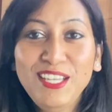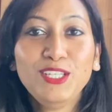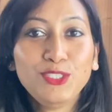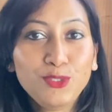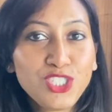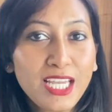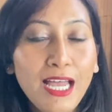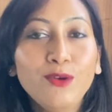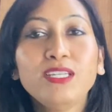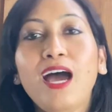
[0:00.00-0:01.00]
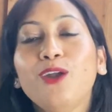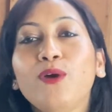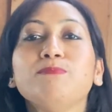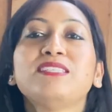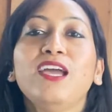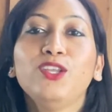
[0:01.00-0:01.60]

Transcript: Do check out our website